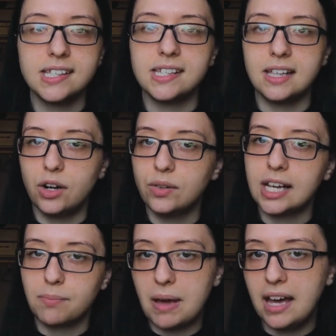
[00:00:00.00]
They don't
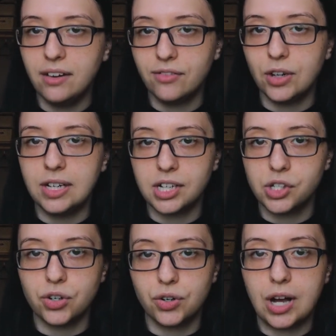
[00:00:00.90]
like pay for an
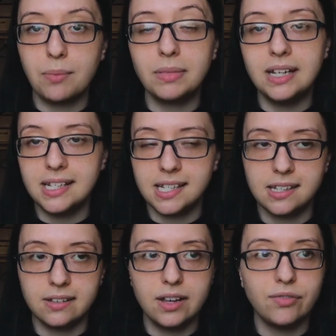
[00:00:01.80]
external company to
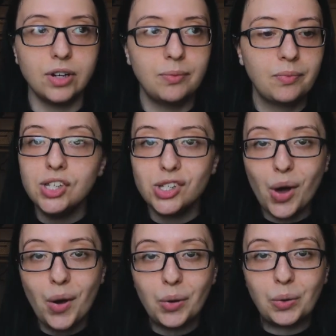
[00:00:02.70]
deliver.
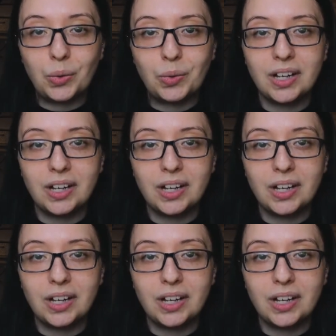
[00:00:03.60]
So